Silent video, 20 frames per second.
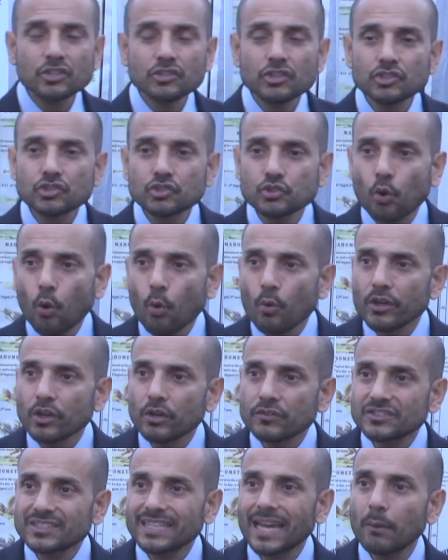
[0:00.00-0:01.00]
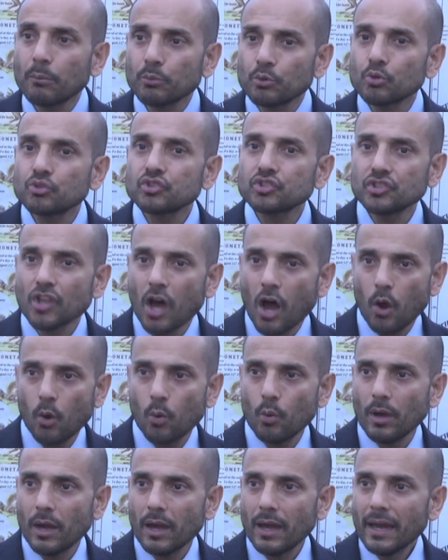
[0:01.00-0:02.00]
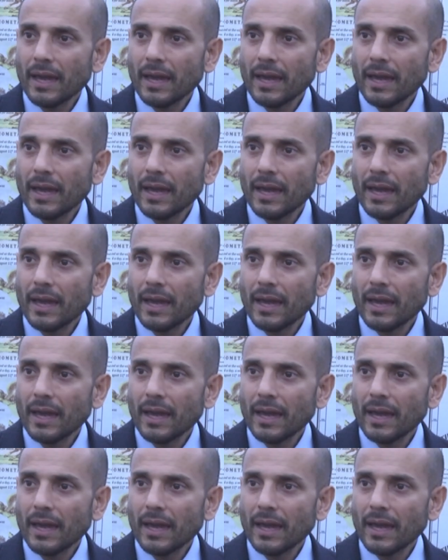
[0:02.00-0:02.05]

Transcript: to the story of Samuel Snow,